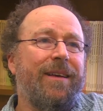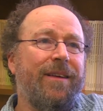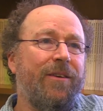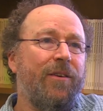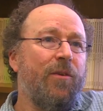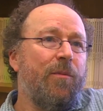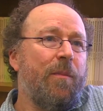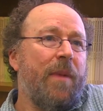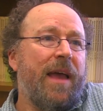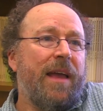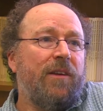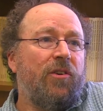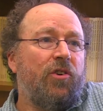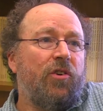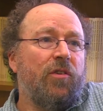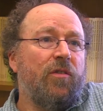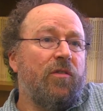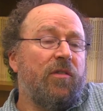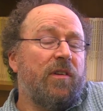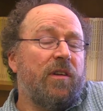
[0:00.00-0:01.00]
You may
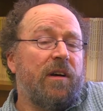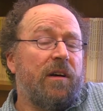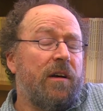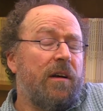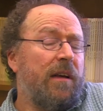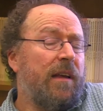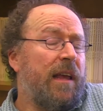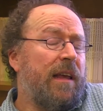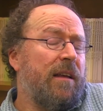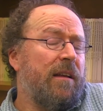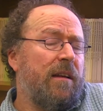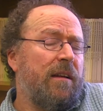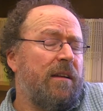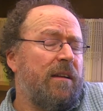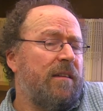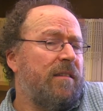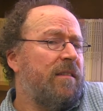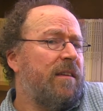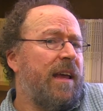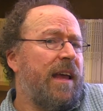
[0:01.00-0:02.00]
choose to
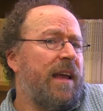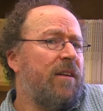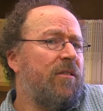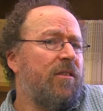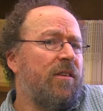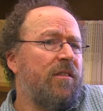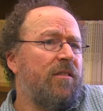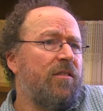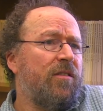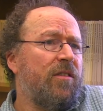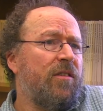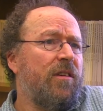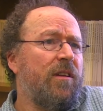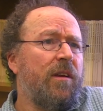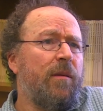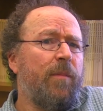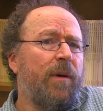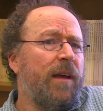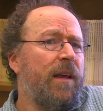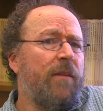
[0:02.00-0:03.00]
discount
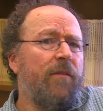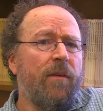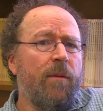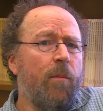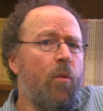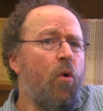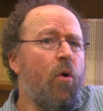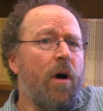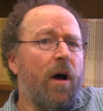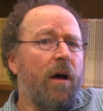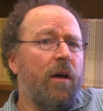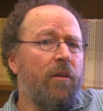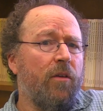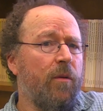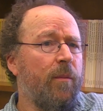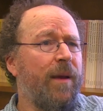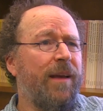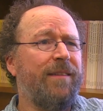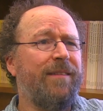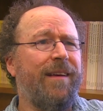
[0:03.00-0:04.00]
uncertainty by even more.
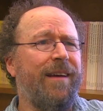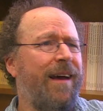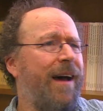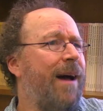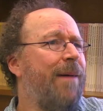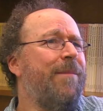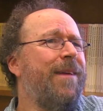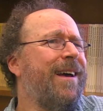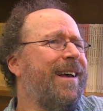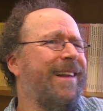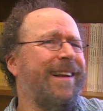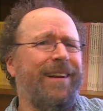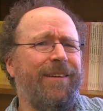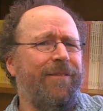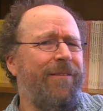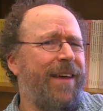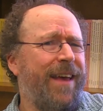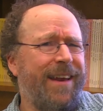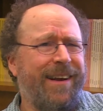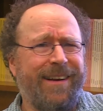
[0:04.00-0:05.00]
You may say, I'm not going to
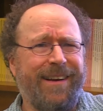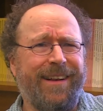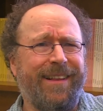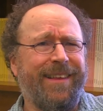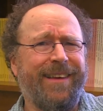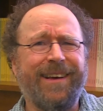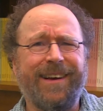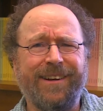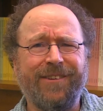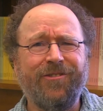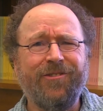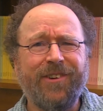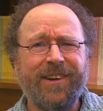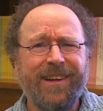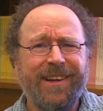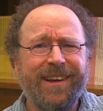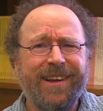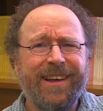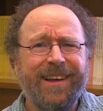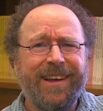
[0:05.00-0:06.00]
invade another country.
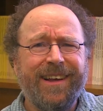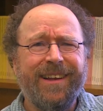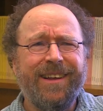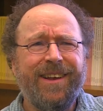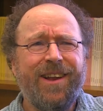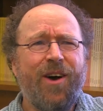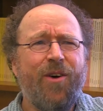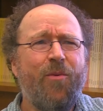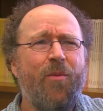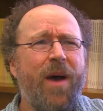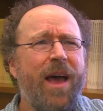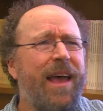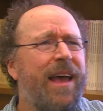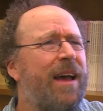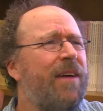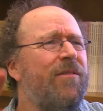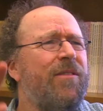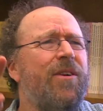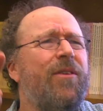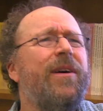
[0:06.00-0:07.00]
No way, I
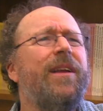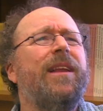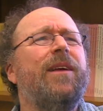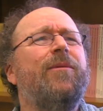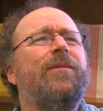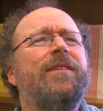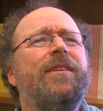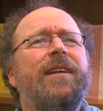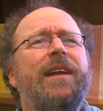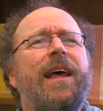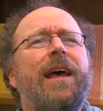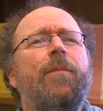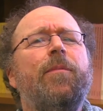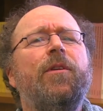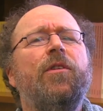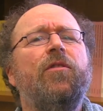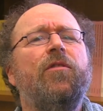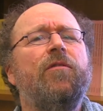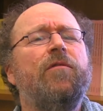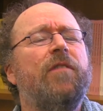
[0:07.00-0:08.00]
have no idea what's going to
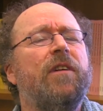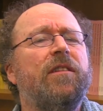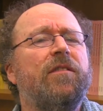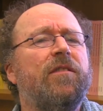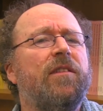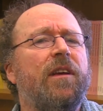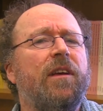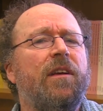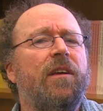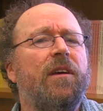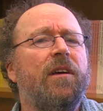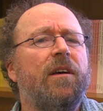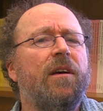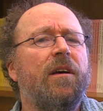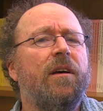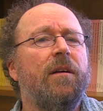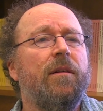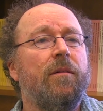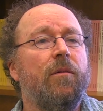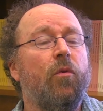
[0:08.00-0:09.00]
happen, too risky
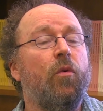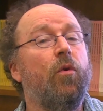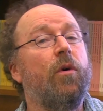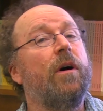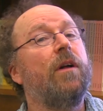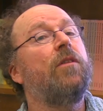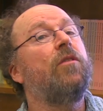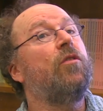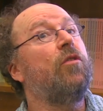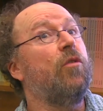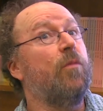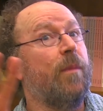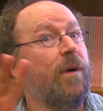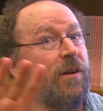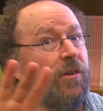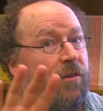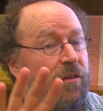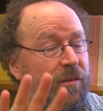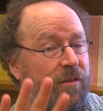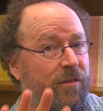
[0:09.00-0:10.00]
or too
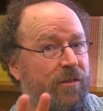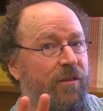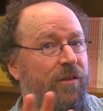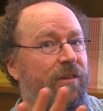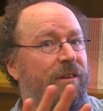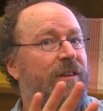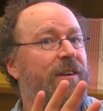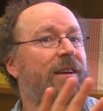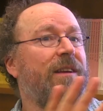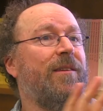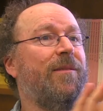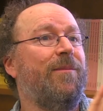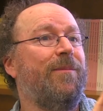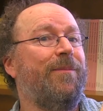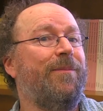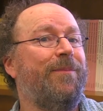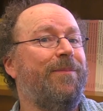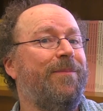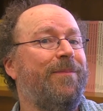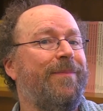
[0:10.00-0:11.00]
much uncertainty.
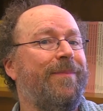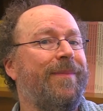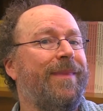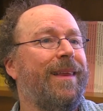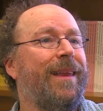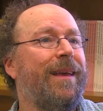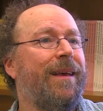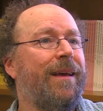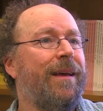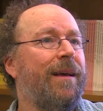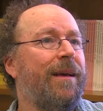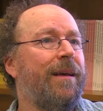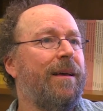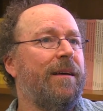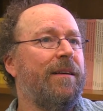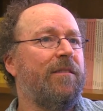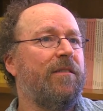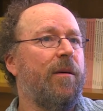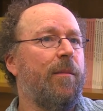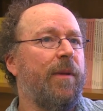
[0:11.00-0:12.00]

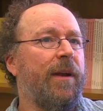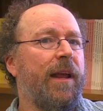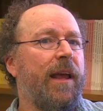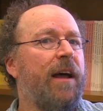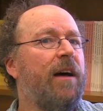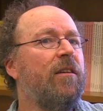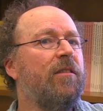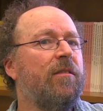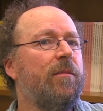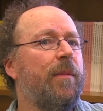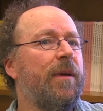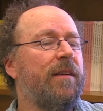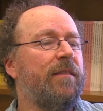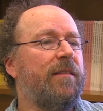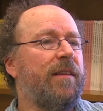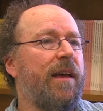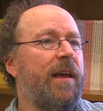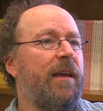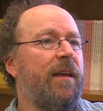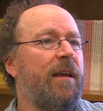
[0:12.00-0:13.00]
Somebody else may
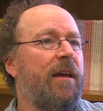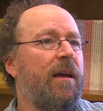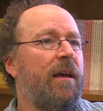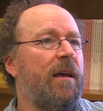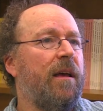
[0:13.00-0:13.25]
say,